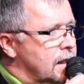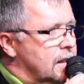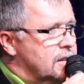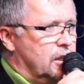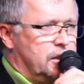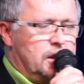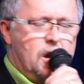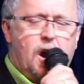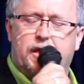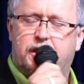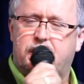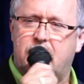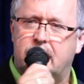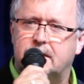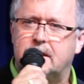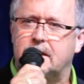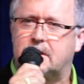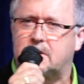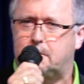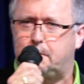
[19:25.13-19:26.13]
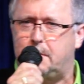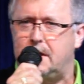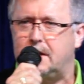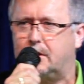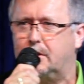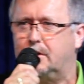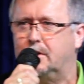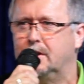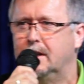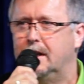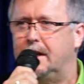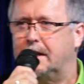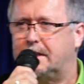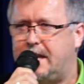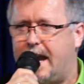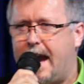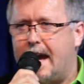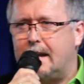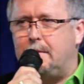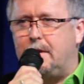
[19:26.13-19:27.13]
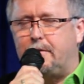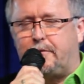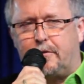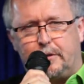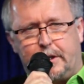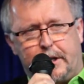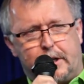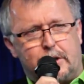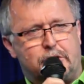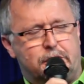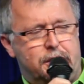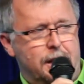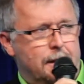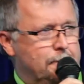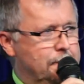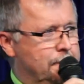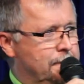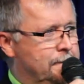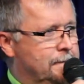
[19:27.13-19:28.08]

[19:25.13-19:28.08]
to the Authentic Speaker Academy for Leadership.